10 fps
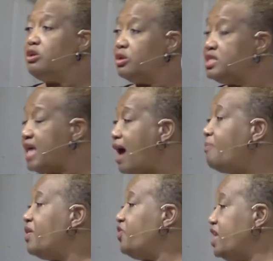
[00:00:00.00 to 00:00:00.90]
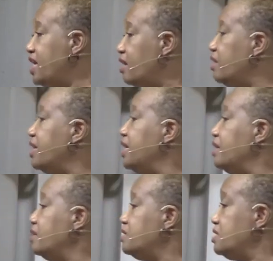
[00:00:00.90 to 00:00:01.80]
your Sabbath
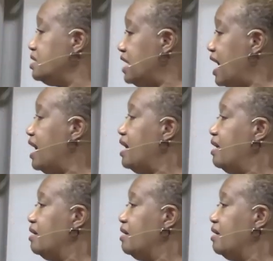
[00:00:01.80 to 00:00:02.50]
healing today.